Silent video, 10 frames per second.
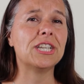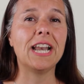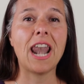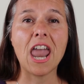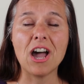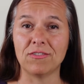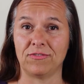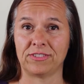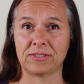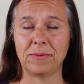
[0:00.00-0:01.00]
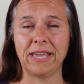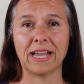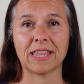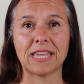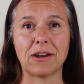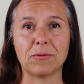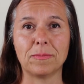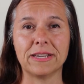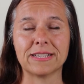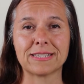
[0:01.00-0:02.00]
she loved being a
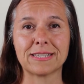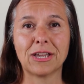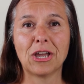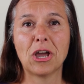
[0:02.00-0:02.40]
therapist.